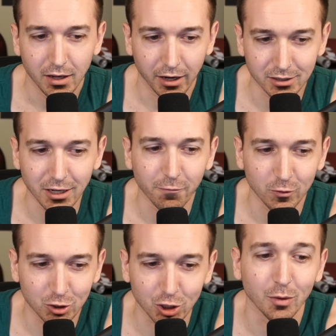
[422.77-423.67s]
Except for
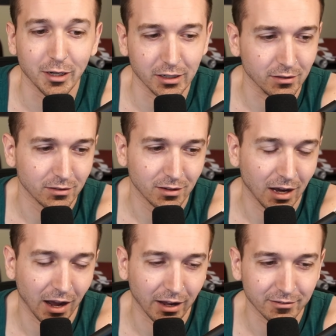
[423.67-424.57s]
Germany.
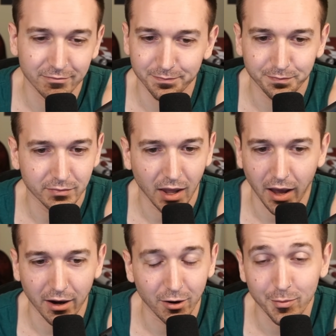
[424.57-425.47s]
I
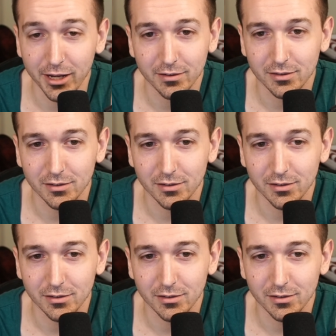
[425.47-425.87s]
don't know, man.